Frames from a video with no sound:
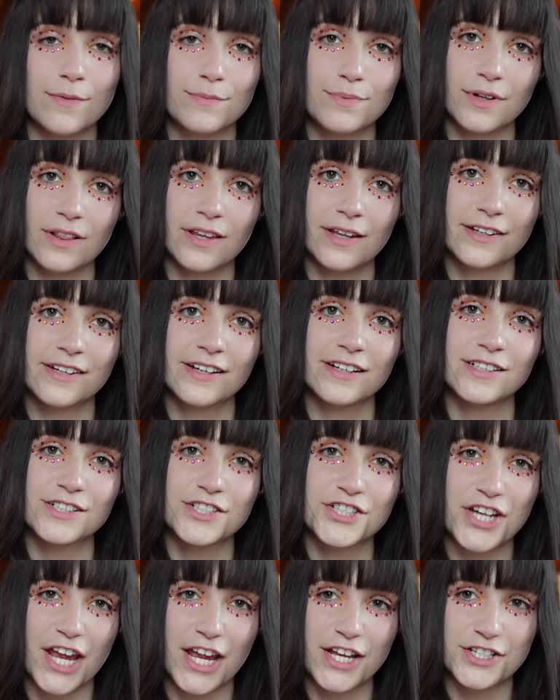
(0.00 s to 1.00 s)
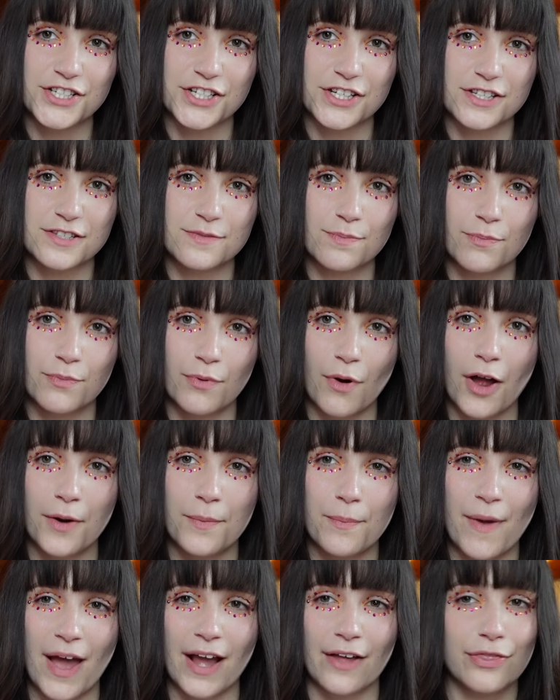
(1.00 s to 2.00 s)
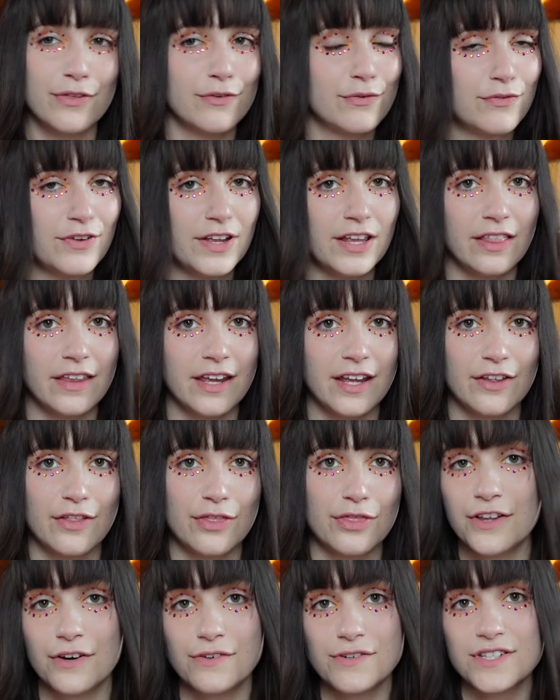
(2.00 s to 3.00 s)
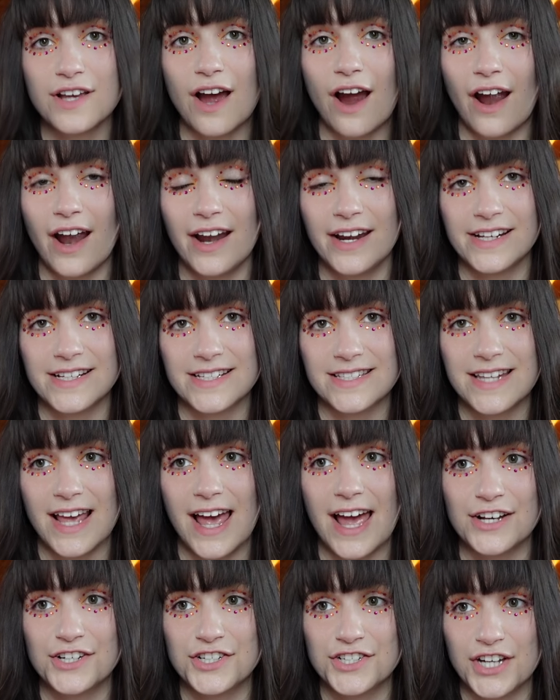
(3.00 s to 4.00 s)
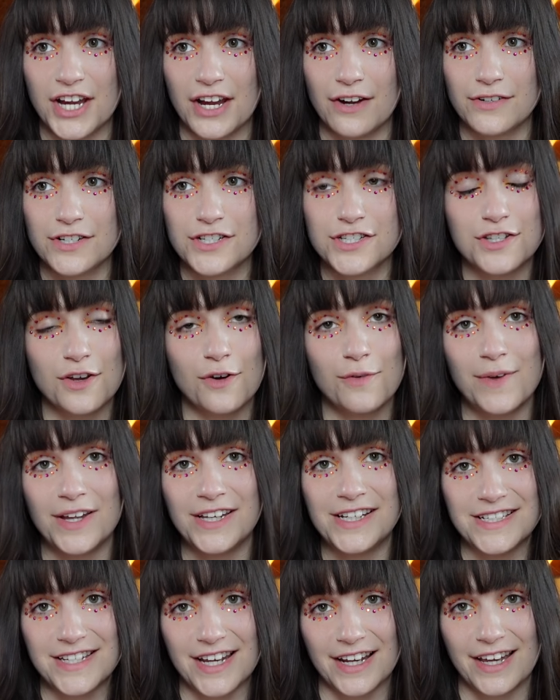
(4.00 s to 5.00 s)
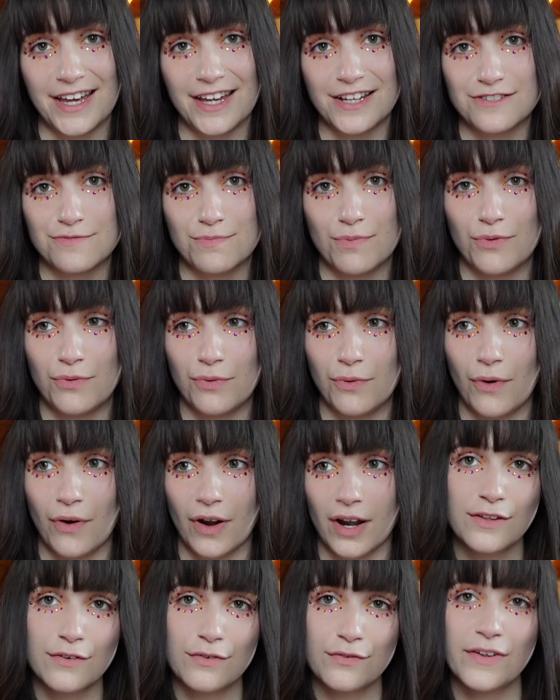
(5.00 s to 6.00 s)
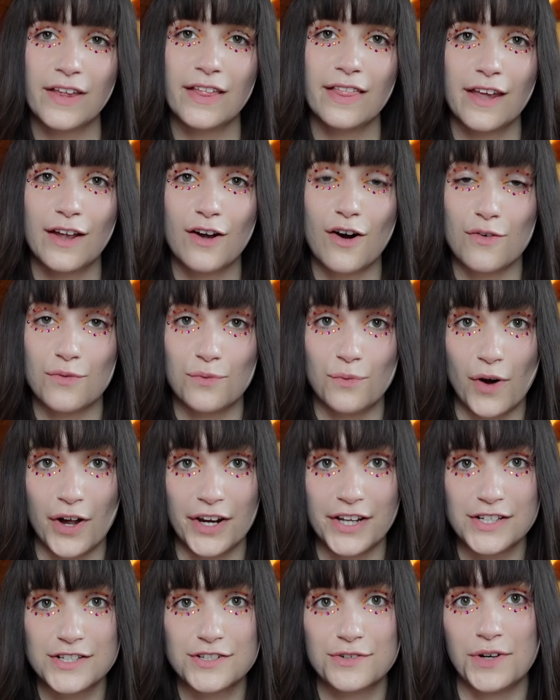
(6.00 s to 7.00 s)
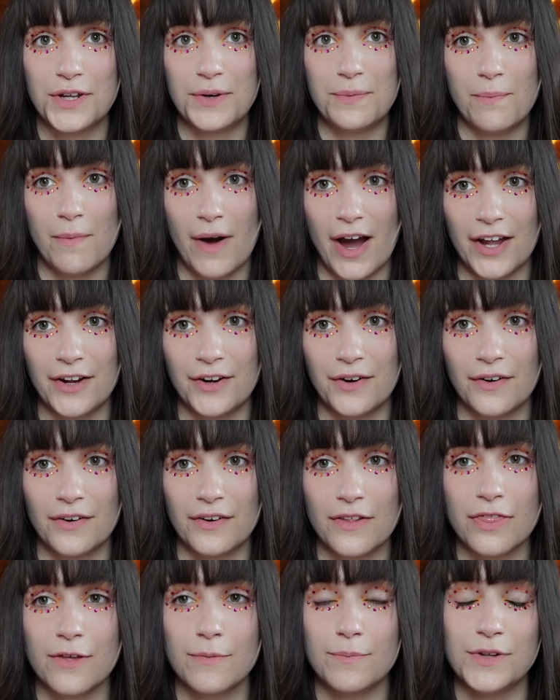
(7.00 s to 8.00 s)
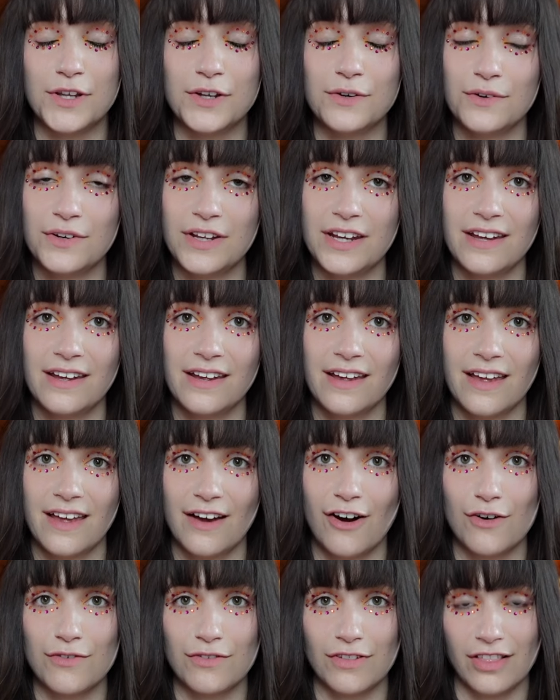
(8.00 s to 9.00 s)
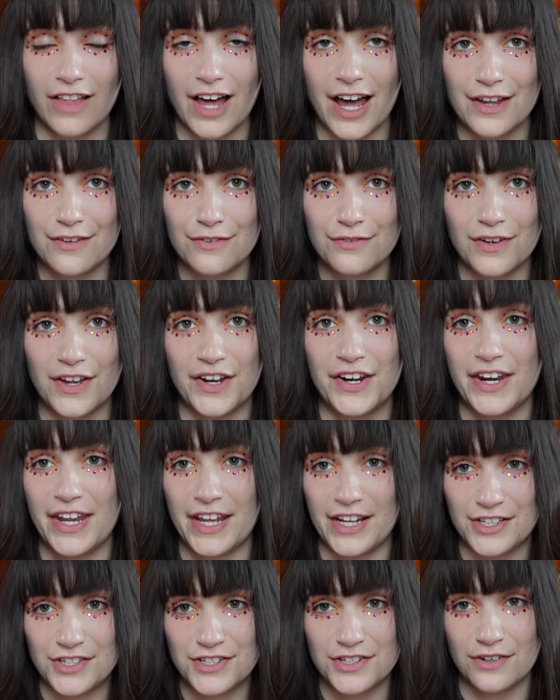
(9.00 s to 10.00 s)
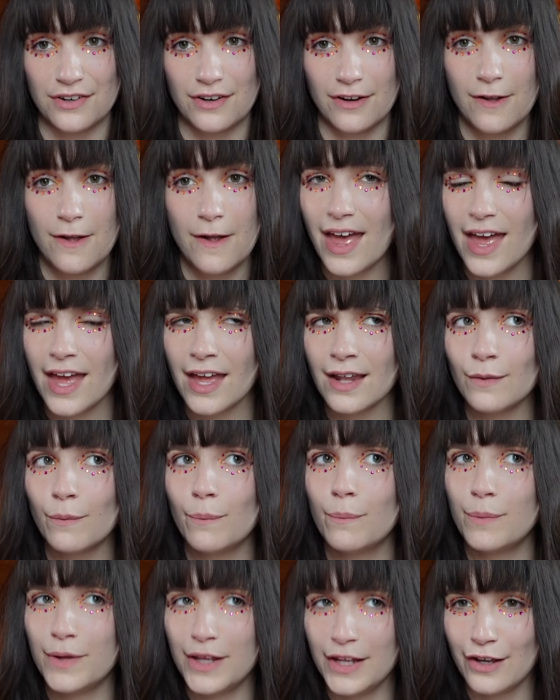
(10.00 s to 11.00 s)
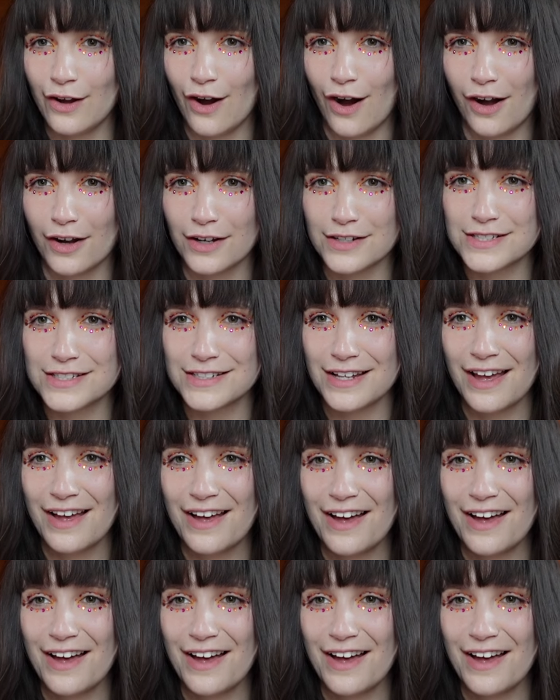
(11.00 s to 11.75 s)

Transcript: and political changes brought back the feeling those artists had shared so many decades before. The feeling of wanting to admire the beauty of life and nature. And peacocks.